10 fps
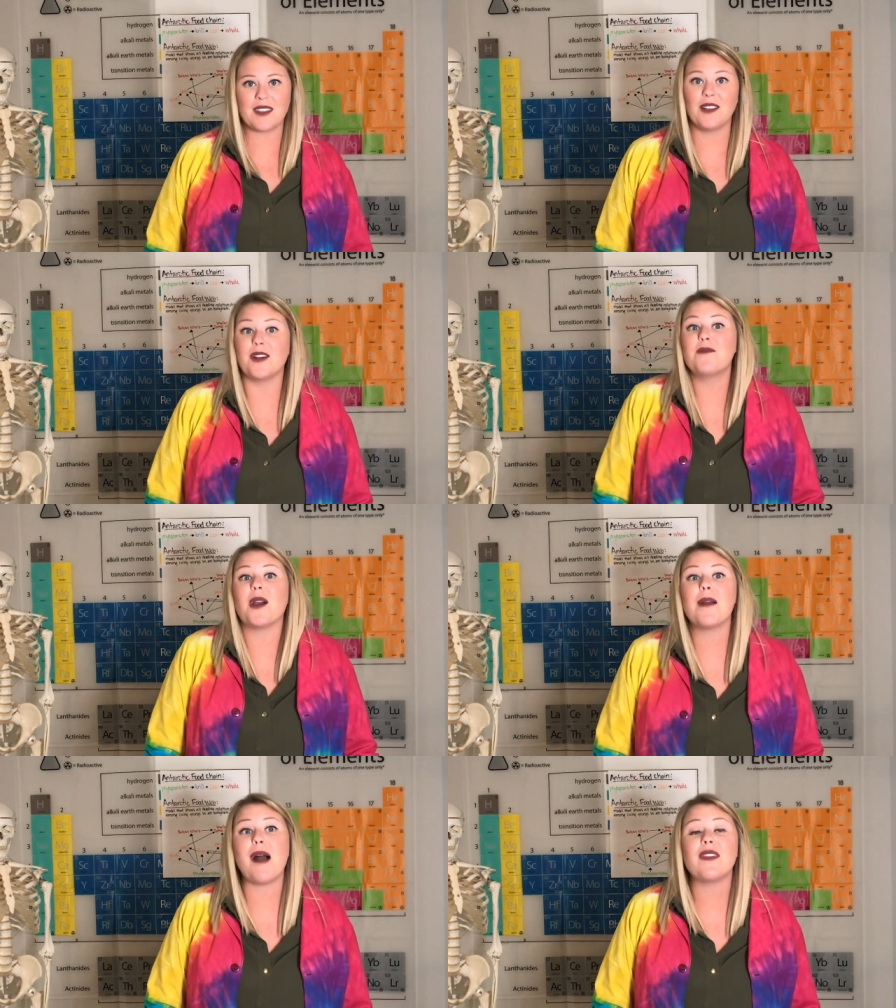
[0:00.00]
Learn
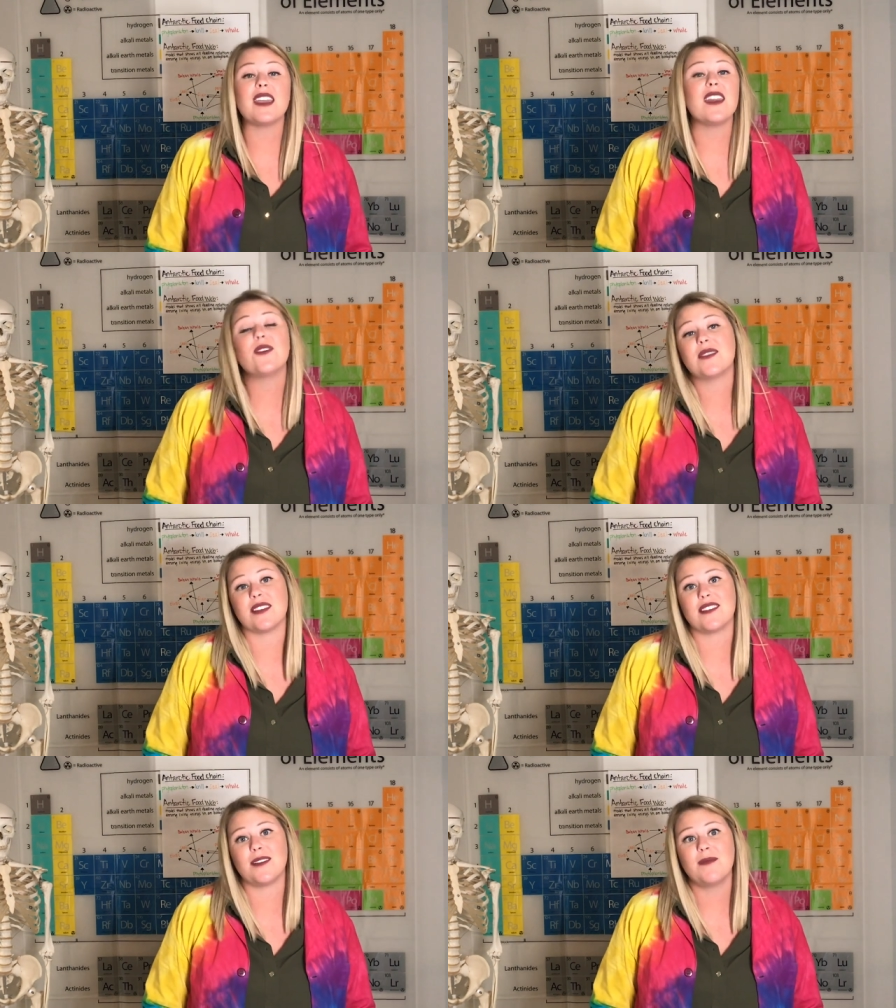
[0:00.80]
more about the
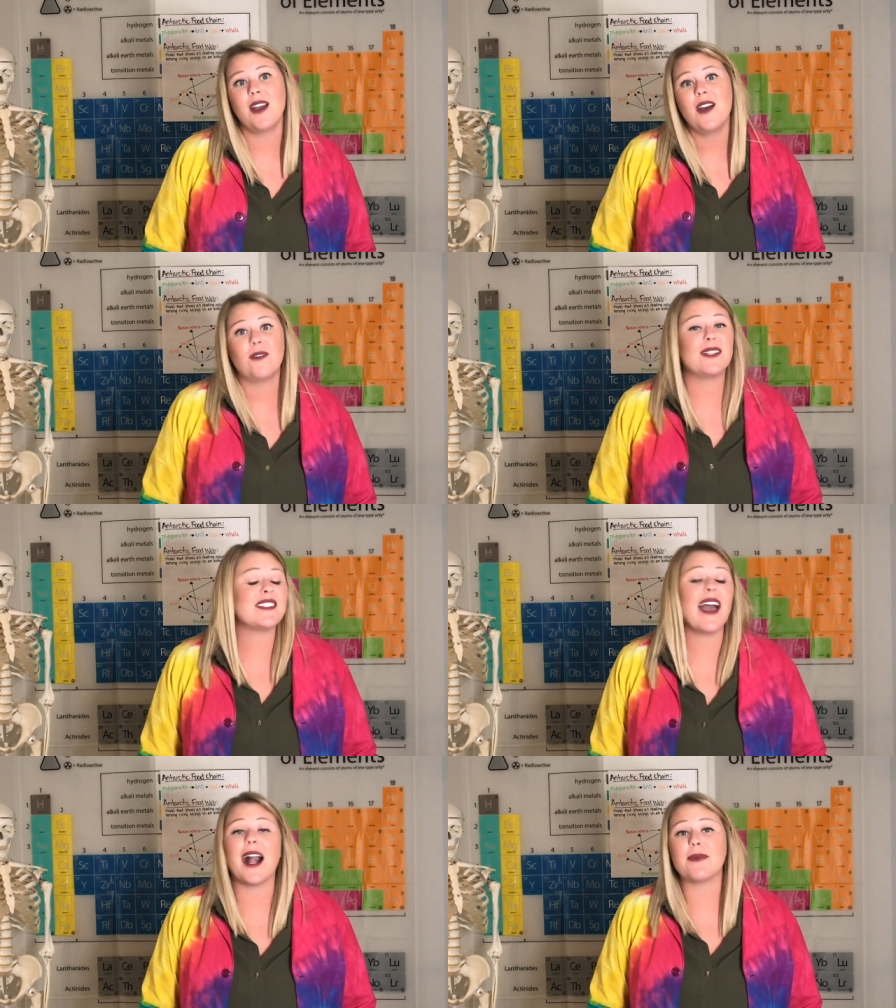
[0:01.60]
ecosystem. What's
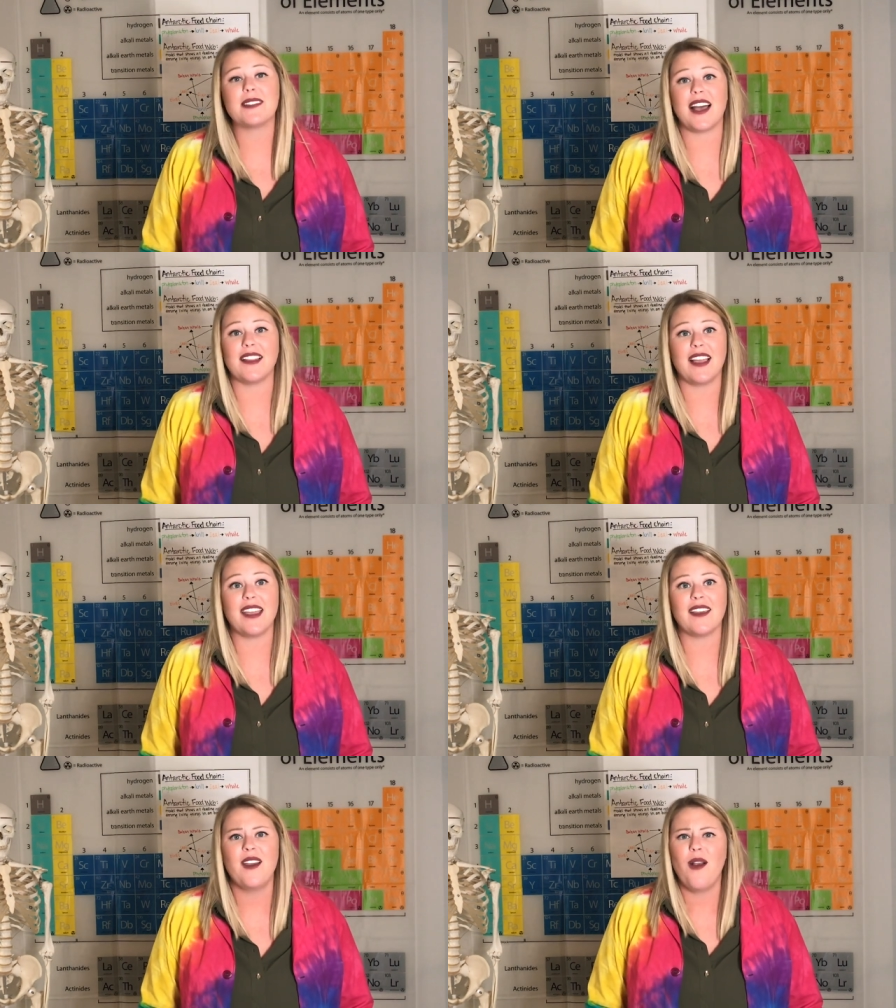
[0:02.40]
the habitat
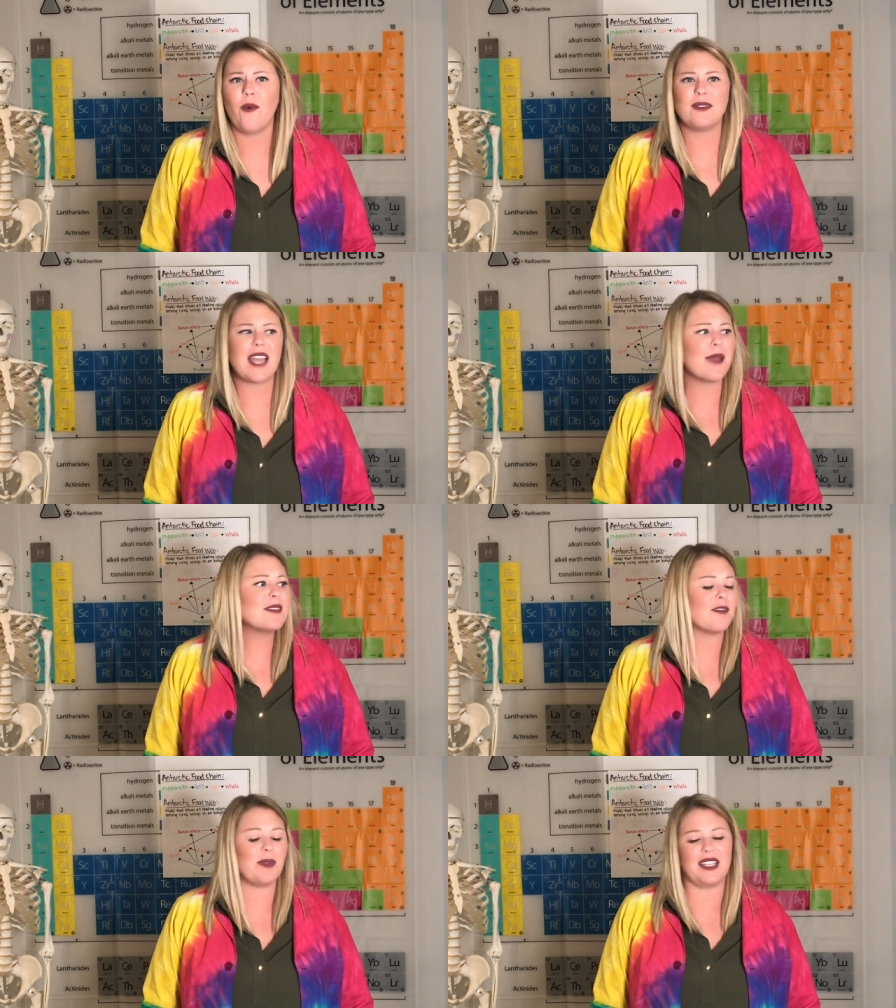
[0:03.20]
like? What types
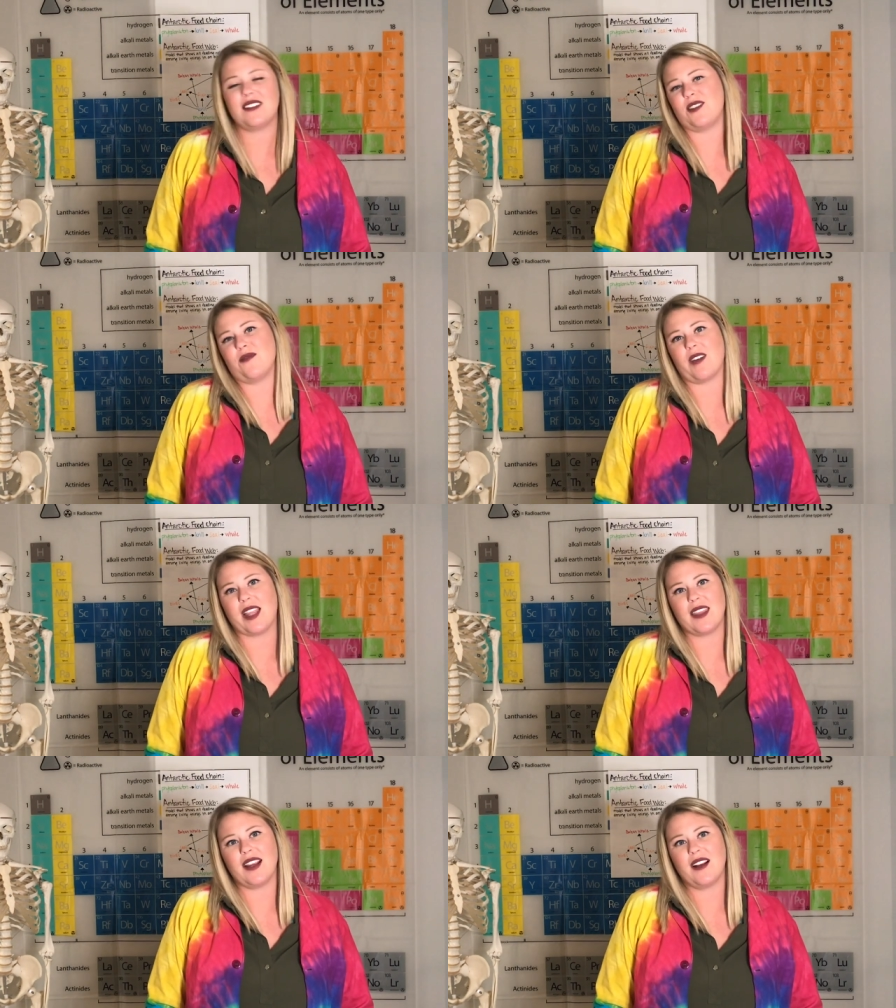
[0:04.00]
of plants do you
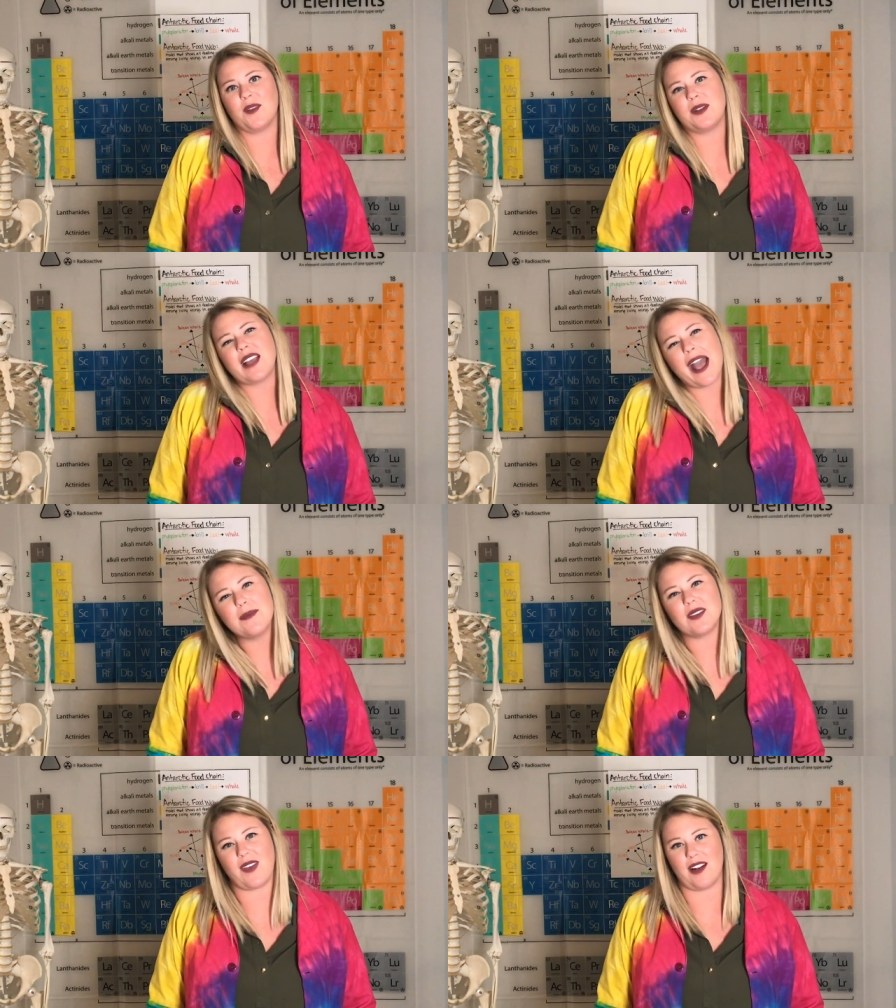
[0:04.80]
find there? What
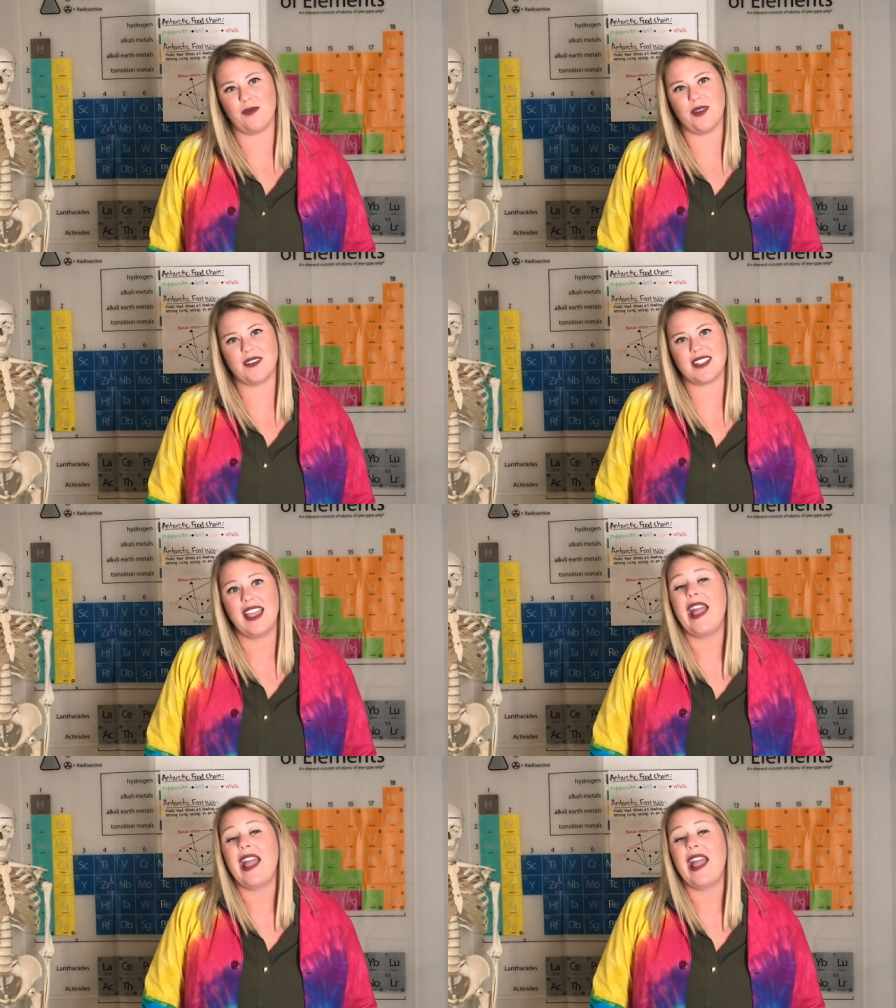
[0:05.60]
types of animals?